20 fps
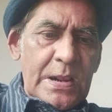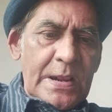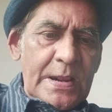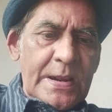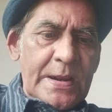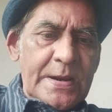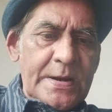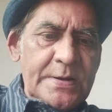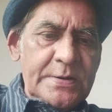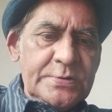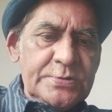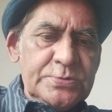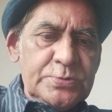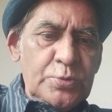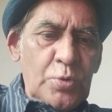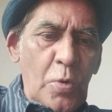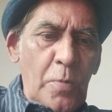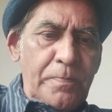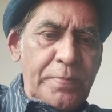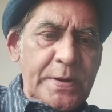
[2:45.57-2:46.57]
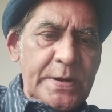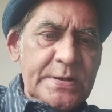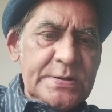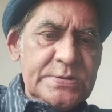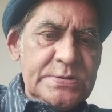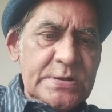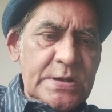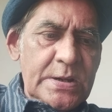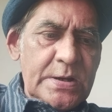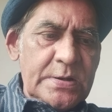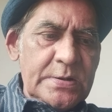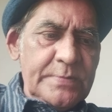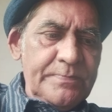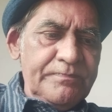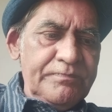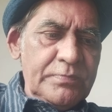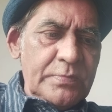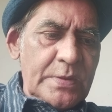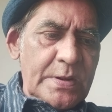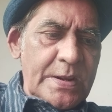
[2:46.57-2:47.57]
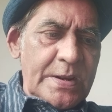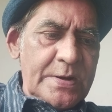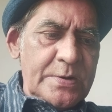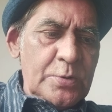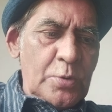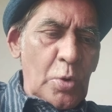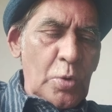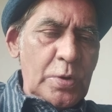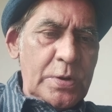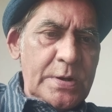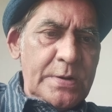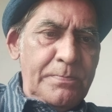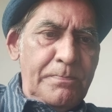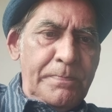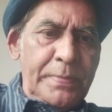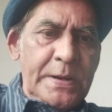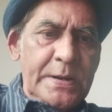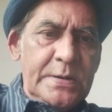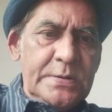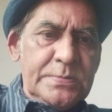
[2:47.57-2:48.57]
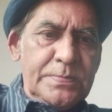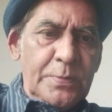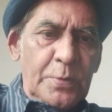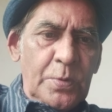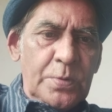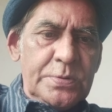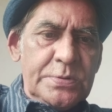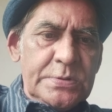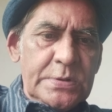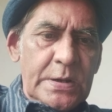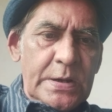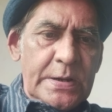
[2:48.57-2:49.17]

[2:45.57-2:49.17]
and Snowpiercer and Golden Peak, folks.